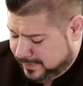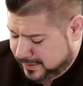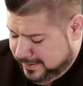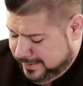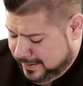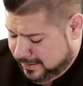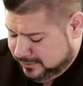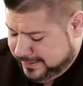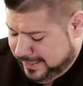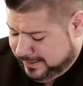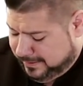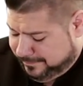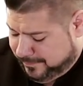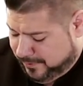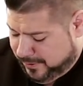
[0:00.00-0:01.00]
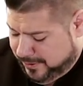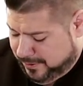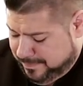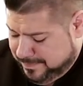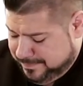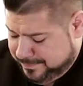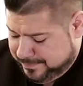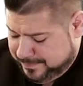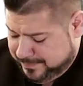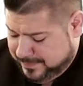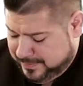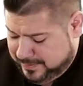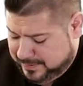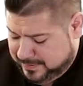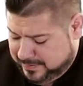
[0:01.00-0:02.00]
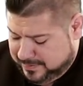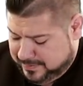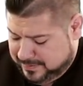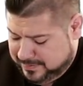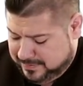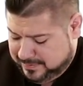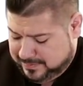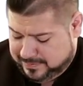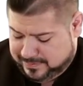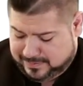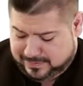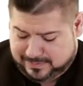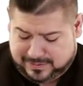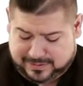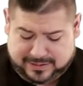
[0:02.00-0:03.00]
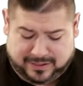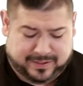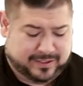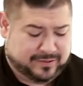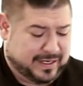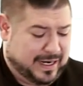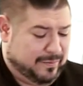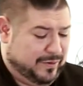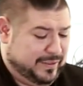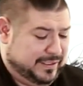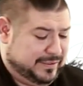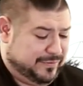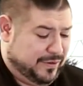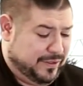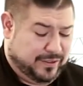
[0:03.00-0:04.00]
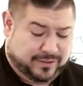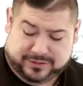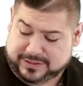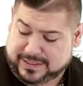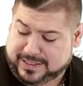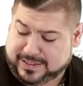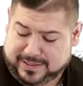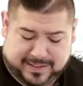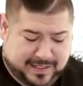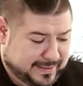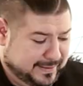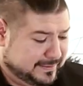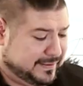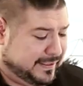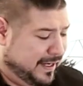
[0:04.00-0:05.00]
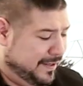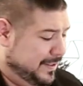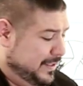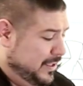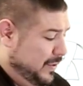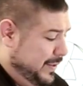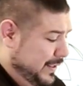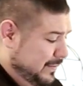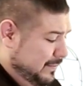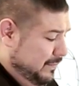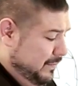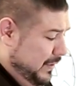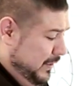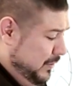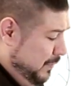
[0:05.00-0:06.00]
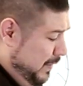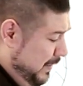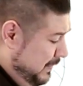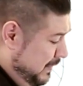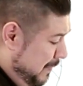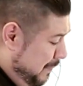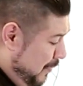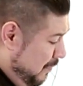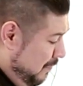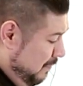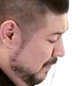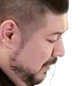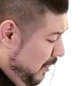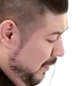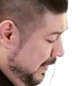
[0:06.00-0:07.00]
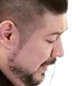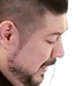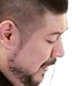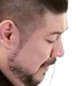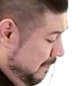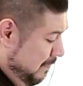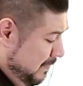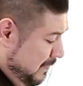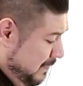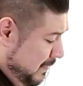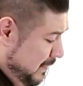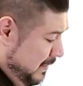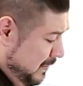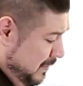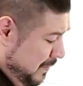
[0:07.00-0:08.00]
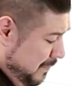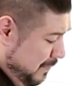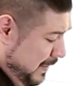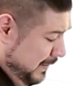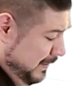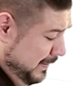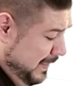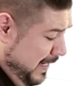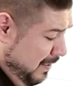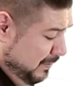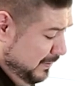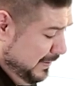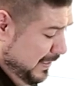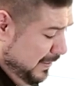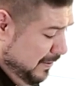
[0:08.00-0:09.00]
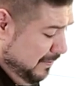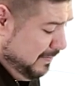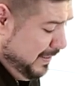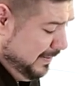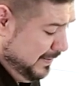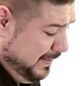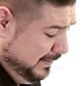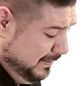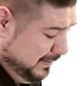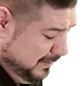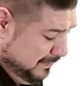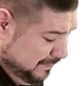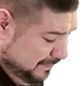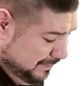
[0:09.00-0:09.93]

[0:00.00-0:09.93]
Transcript: And then I'll take a foil. Just go ahead and grab one of these foils. And this is how you do it. It's really simple. Go in there, press it down together like this,